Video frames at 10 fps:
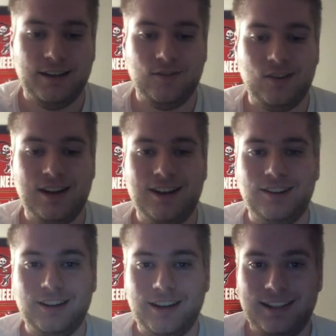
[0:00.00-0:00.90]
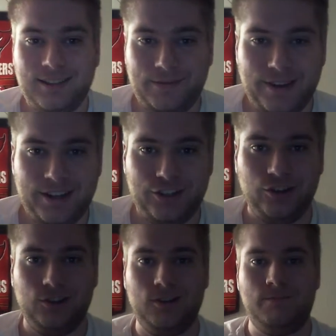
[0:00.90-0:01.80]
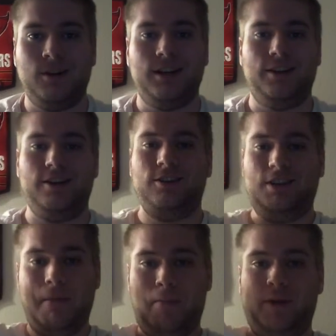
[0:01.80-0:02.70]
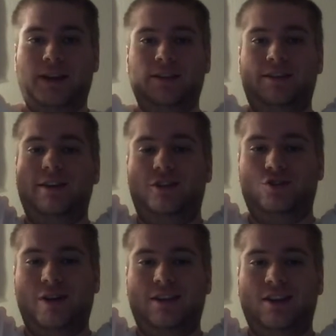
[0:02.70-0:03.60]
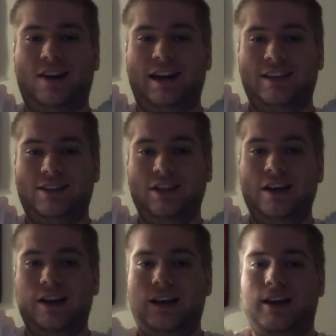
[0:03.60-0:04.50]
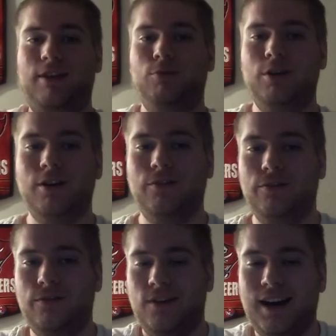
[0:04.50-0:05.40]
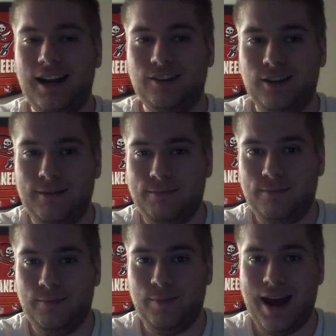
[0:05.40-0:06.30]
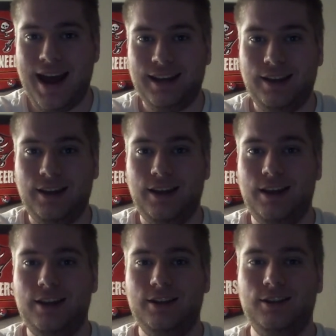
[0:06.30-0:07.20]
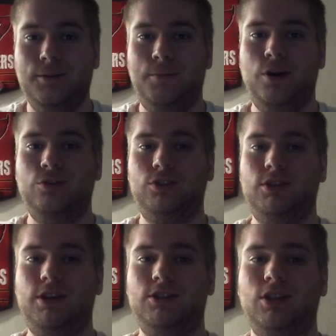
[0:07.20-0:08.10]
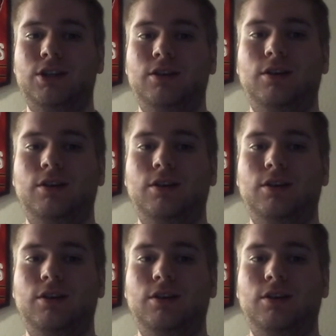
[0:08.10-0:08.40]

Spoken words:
Well, it's official. The Buccaneers have beaten the Detroit Lions, and we are finally back into the postseason.